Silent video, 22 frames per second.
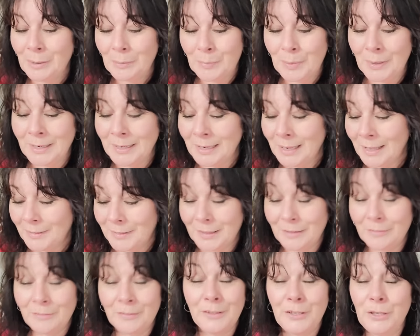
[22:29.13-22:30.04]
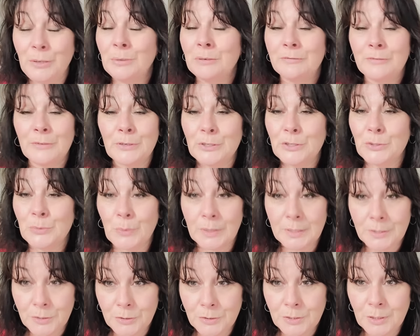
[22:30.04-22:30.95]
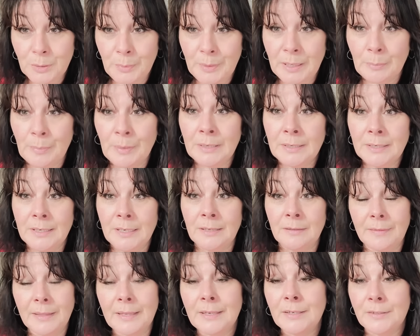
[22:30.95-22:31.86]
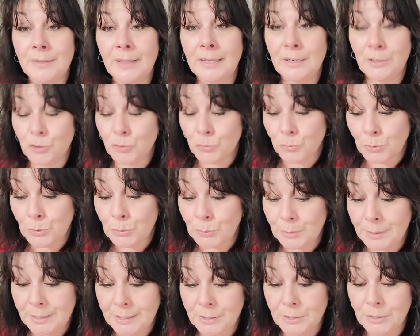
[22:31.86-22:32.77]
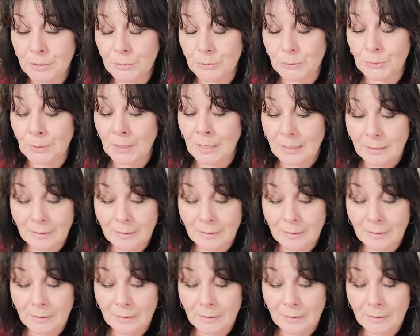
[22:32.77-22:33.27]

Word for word: But the, the universe wants you to be abundant. They, they truly do.